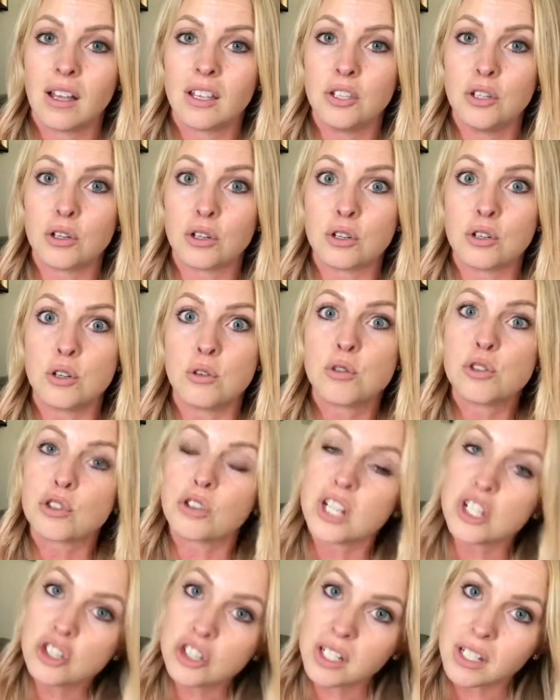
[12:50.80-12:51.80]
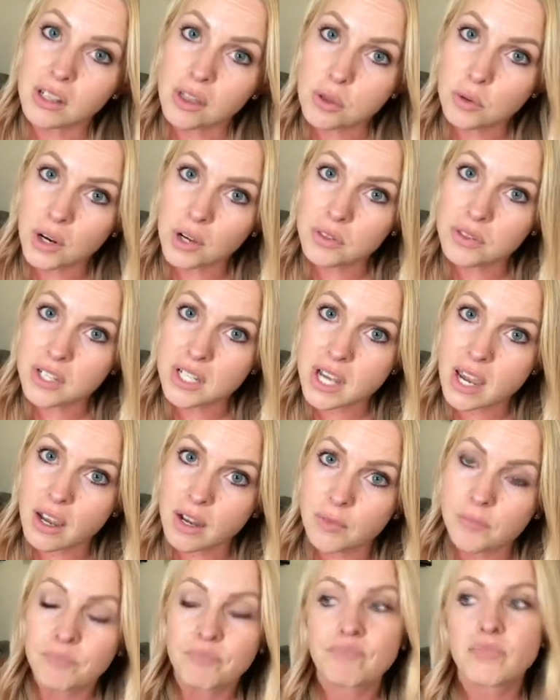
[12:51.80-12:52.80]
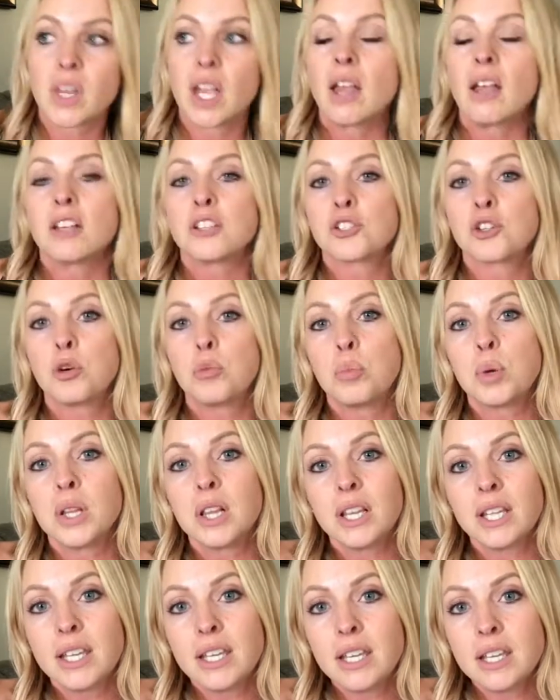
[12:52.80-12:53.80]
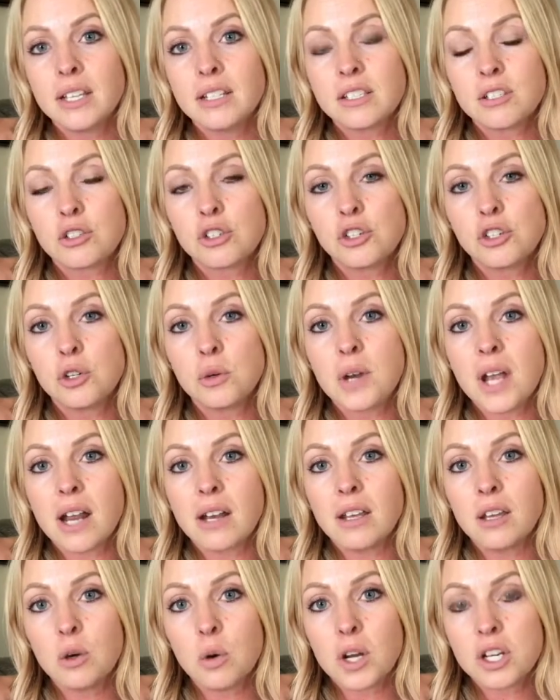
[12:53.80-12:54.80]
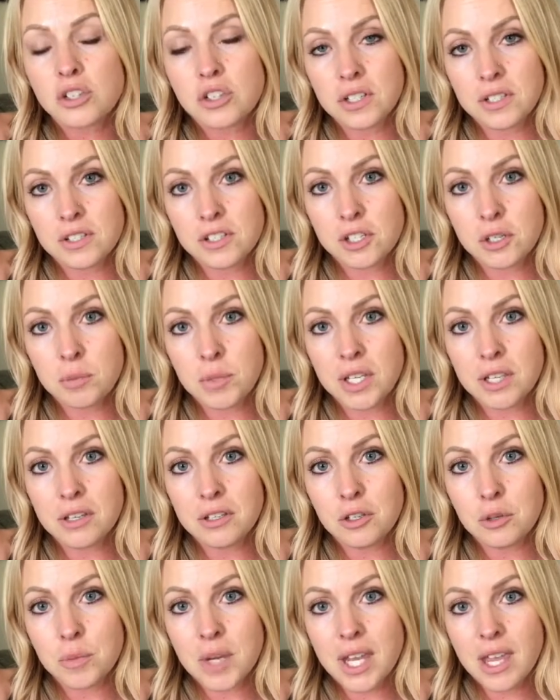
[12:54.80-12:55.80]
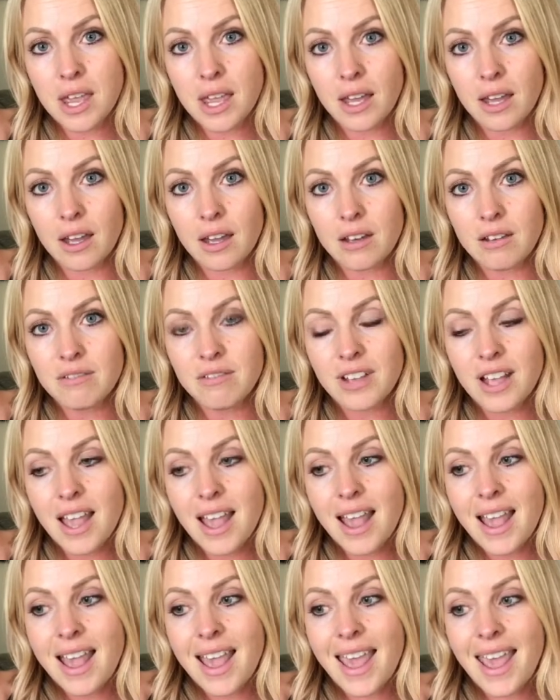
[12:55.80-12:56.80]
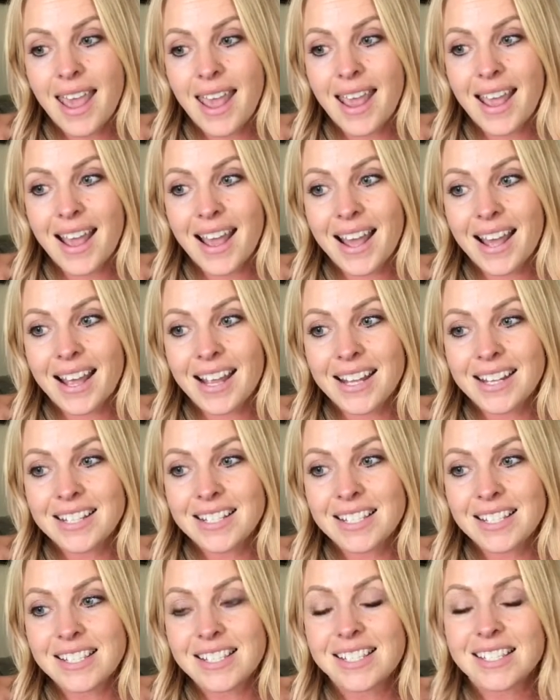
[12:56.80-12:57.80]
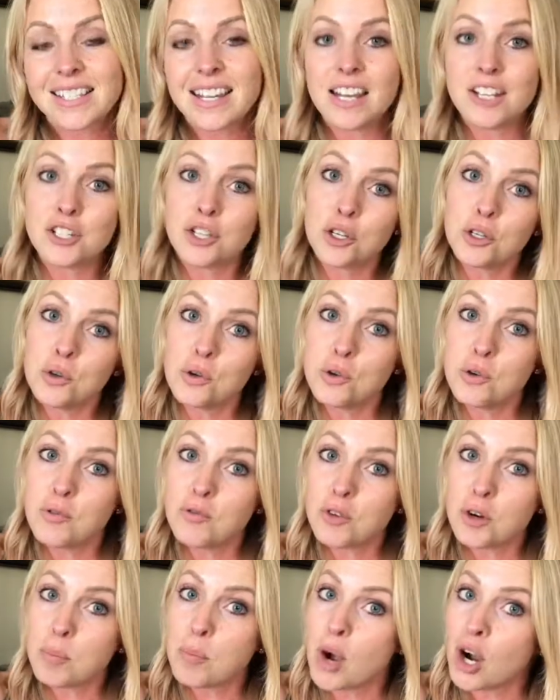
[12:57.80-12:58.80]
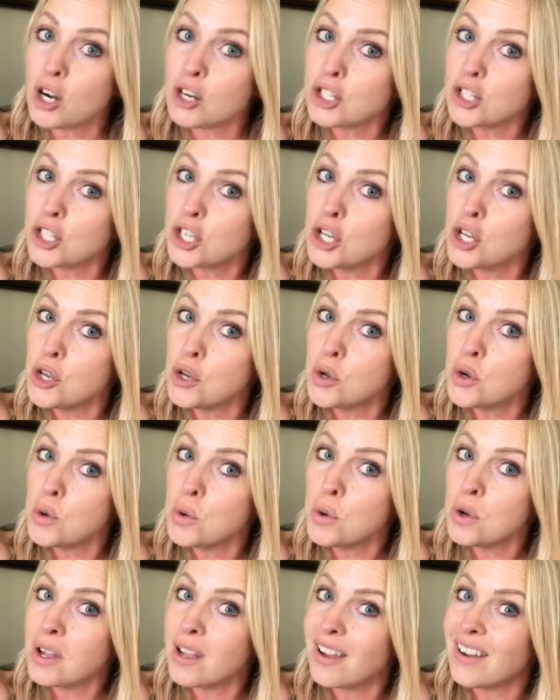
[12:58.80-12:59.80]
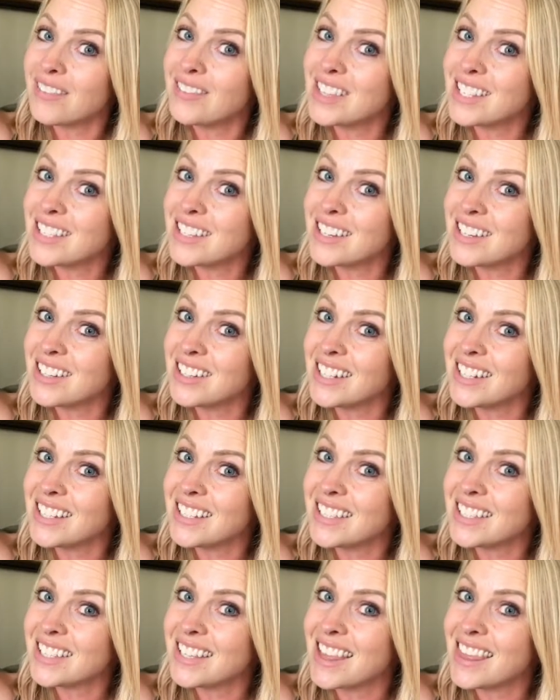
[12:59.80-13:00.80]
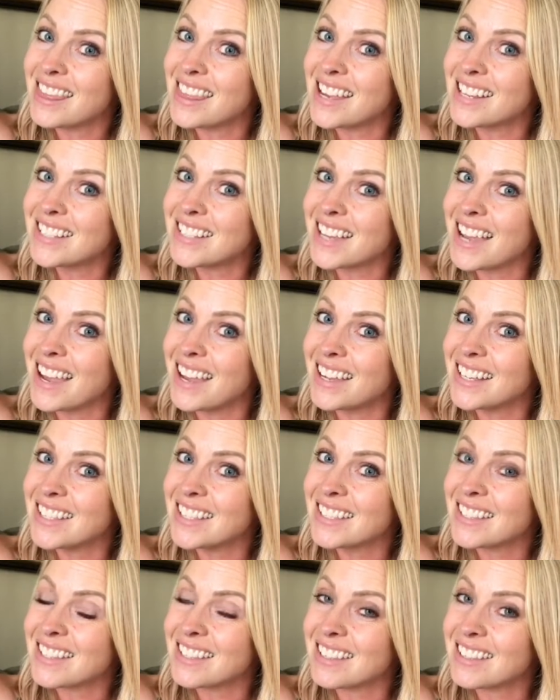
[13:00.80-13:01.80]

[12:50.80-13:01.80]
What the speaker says: your nutrition throughout the day. So please shoot any questions to me that you may have, and stay tuned for part 2 of the series. Thanks, guys.